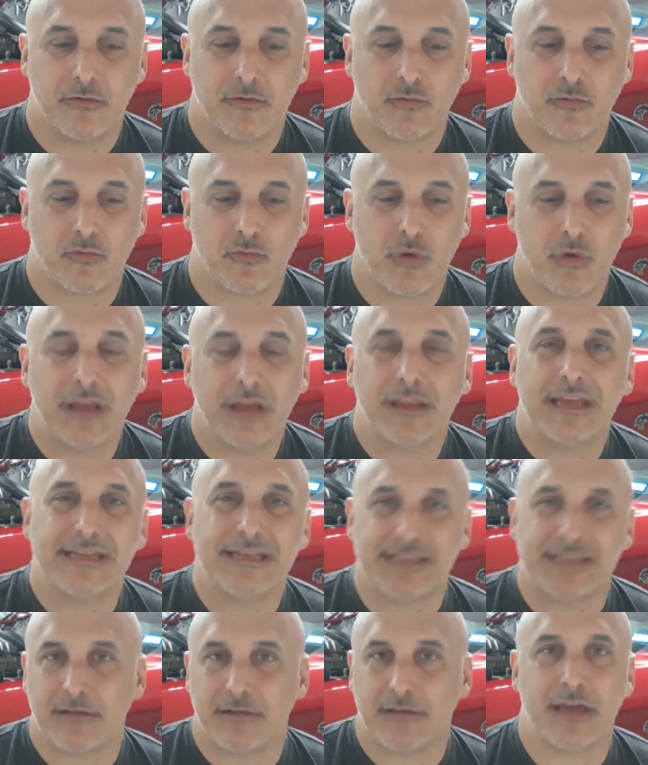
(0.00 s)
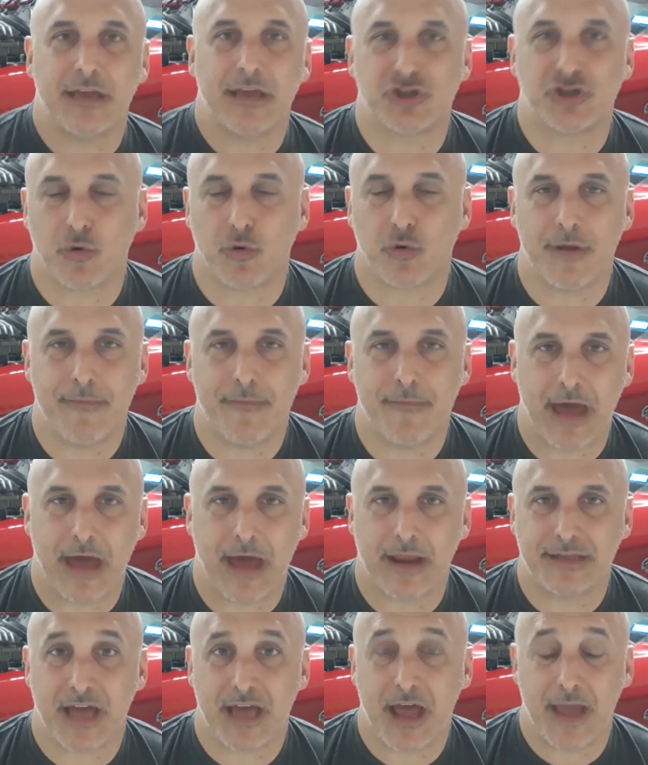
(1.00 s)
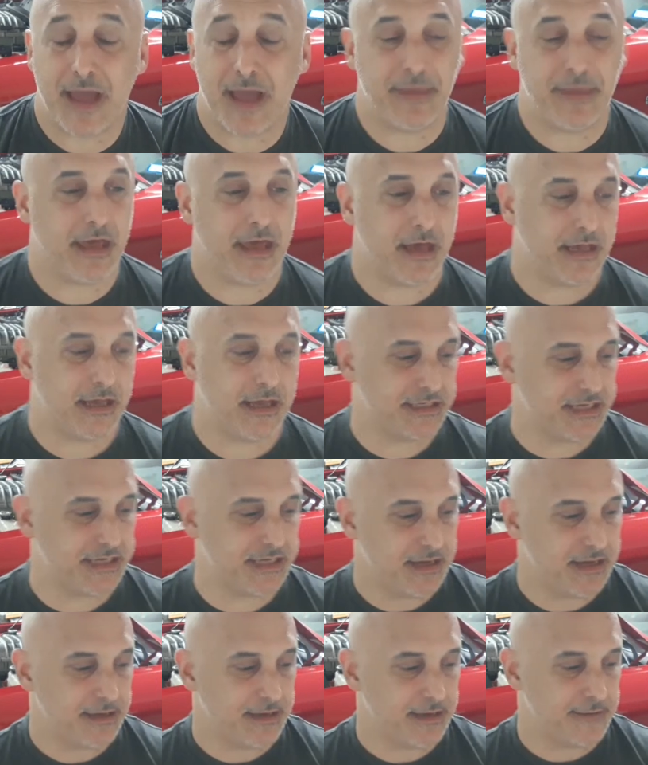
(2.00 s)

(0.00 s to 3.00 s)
realistically a short amount of time, because